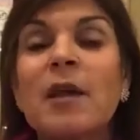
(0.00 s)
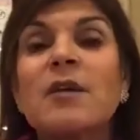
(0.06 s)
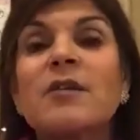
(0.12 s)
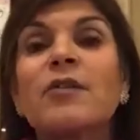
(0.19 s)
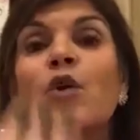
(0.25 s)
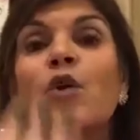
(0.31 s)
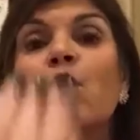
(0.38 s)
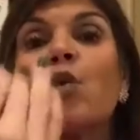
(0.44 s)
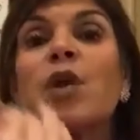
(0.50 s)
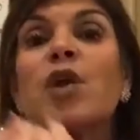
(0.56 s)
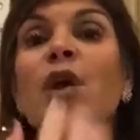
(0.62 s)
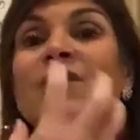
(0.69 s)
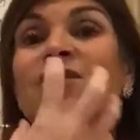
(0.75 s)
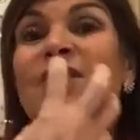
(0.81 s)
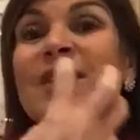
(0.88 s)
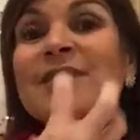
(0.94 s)
So you
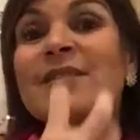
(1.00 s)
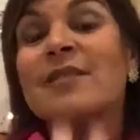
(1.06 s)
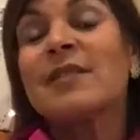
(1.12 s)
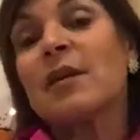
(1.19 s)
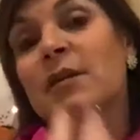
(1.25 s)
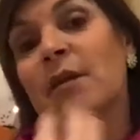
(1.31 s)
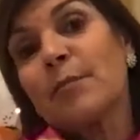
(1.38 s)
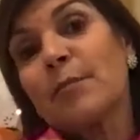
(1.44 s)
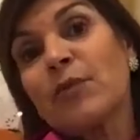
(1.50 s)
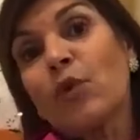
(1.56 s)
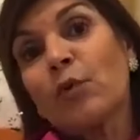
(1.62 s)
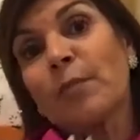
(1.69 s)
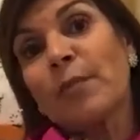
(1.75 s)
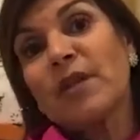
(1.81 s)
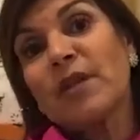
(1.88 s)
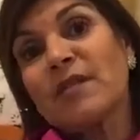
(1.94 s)
actually start
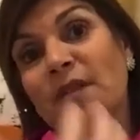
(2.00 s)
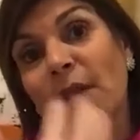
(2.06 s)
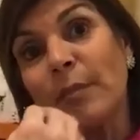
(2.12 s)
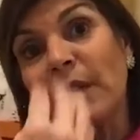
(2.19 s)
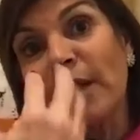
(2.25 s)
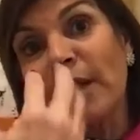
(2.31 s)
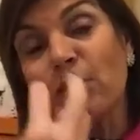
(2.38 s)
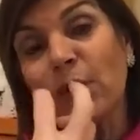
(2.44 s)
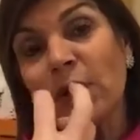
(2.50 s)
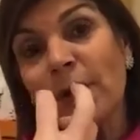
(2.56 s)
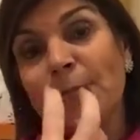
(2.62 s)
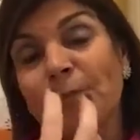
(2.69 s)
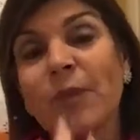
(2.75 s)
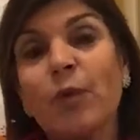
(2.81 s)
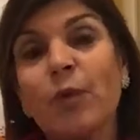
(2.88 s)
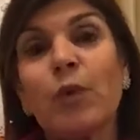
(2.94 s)
absorbing sublingually
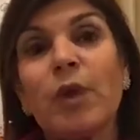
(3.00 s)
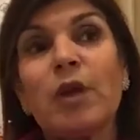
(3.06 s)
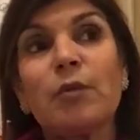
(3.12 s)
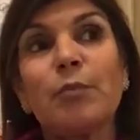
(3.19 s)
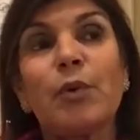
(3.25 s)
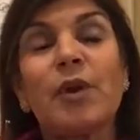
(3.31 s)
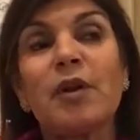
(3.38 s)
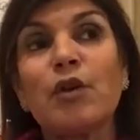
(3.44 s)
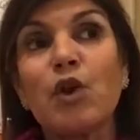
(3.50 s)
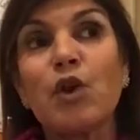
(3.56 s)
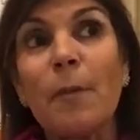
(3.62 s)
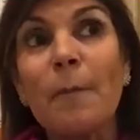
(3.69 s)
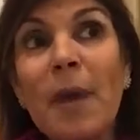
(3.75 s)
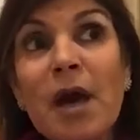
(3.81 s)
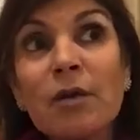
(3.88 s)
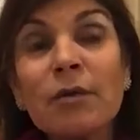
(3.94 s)
when you put it in your
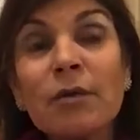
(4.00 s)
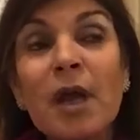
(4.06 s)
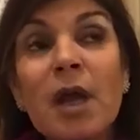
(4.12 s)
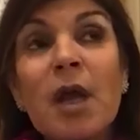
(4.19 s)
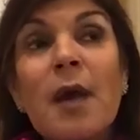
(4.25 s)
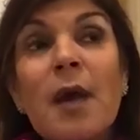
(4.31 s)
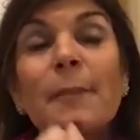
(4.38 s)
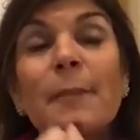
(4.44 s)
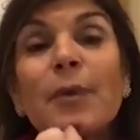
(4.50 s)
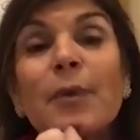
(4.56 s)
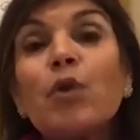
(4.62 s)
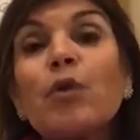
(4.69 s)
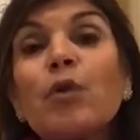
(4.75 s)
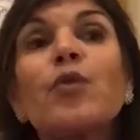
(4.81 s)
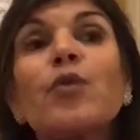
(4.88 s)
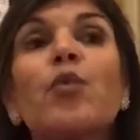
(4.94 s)
mouth, but
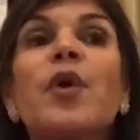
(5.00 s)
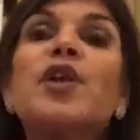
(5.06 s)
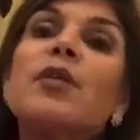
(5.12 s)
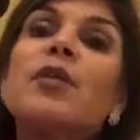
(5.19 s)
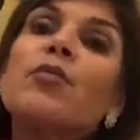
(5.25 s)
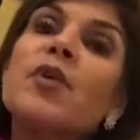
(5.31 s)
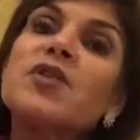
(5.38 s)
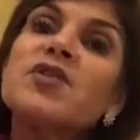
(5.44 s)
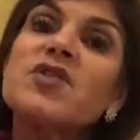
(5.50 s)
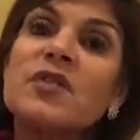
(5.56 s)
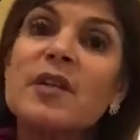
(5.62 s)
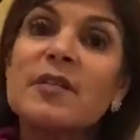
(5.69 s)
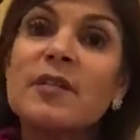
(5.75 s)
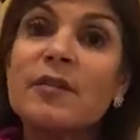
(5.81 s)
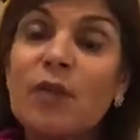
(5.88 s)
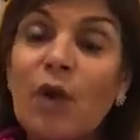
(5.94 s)
also when you reach
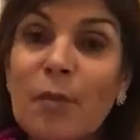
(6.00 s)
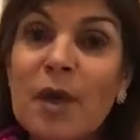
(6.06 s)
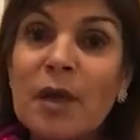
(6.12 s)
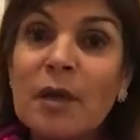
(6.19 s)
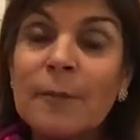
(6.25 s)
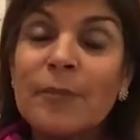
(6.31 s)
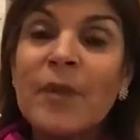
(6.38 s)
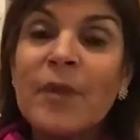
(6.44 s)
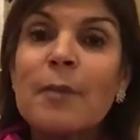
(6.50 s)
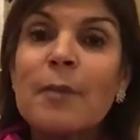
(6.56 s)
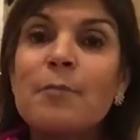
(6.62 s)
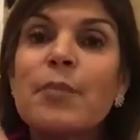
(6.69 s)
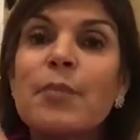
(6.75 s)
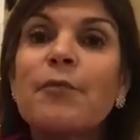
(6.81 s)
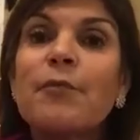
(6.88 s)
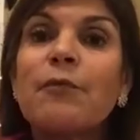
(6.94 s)
the stomach,
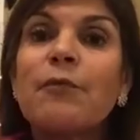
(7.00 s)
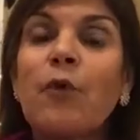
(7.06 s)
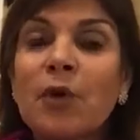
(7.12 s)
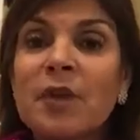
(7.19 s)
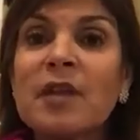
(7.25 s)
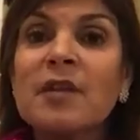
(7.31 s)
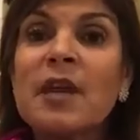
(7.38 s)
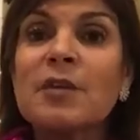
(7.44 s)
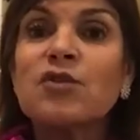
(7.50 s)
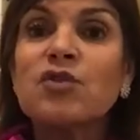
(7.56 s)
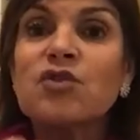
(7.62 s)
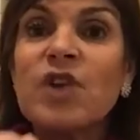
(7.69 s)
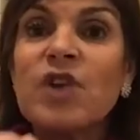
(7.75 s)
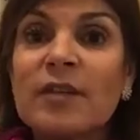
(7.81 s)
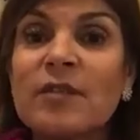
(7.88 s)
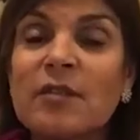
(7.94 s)
before the
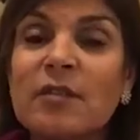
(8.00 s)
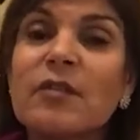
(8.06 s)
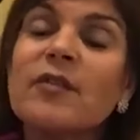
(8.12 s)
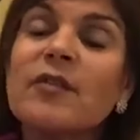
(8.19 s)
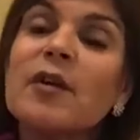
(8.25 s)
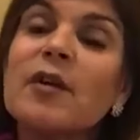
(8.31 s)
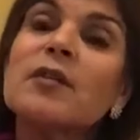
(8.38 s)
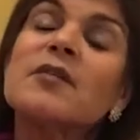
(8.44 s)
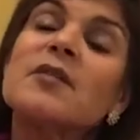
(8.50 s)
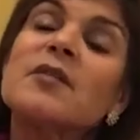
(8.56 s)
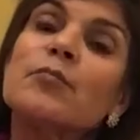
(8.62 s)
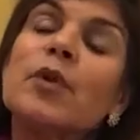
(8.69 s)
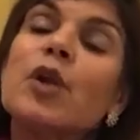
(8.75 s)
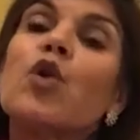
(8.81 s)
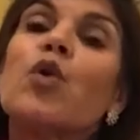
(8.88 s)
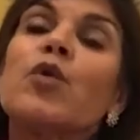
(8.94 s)
digestion starts, it
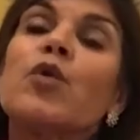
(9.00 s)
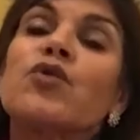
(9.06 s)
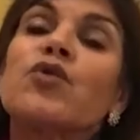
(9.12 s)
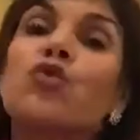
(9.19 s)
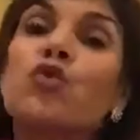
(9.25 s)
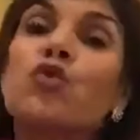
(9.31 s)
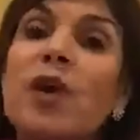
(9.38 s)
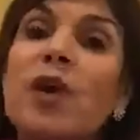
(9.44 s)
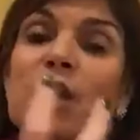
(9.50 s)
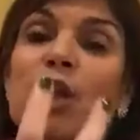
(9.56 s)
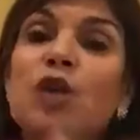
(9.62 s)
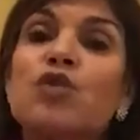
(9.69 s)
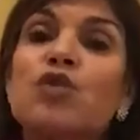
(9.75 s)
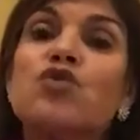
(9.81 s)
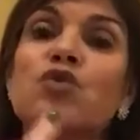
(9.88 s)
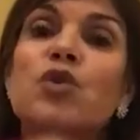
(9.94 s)
will go straight
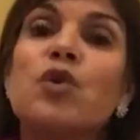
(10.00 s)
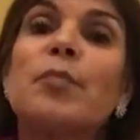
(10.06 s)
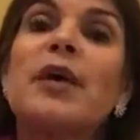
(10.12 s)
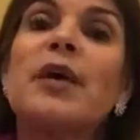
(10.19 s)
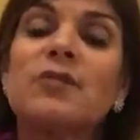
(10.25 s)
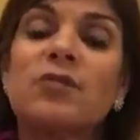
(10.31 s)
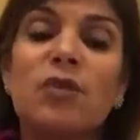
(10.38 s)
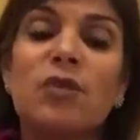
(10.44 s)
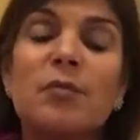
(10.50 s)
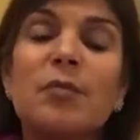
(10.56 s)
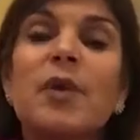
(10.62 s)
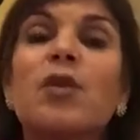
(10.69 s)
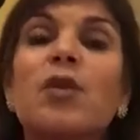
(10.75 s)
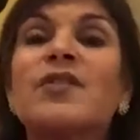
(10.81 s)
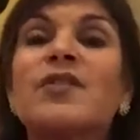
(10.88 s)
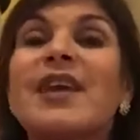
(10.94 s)
into your bloodstream
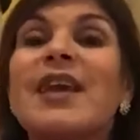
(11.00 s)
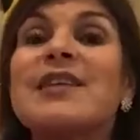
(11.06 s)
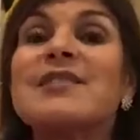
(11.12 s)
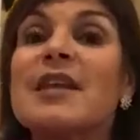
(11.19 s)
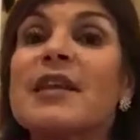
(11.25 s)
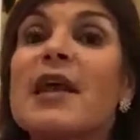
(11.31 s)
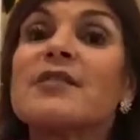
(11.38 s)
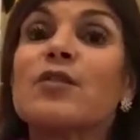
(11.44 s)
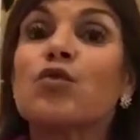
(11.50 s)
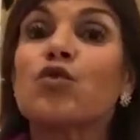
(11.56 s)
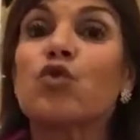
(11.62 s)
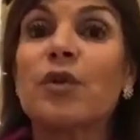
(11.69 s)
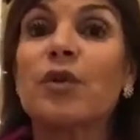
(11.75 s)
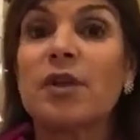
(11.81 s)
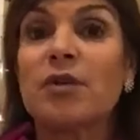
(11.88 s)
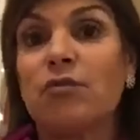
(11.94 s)
because it's an
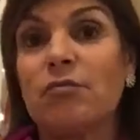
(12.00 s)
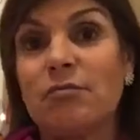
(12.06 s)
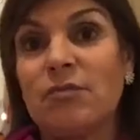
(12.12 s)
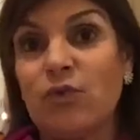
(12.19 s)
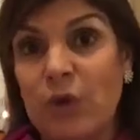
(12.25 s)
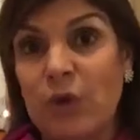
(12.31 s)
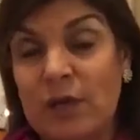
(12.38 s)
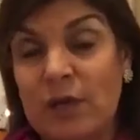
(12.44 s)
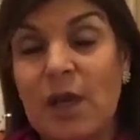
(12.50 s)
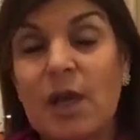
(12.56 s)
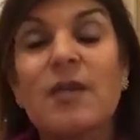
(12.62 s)
isotonic drink.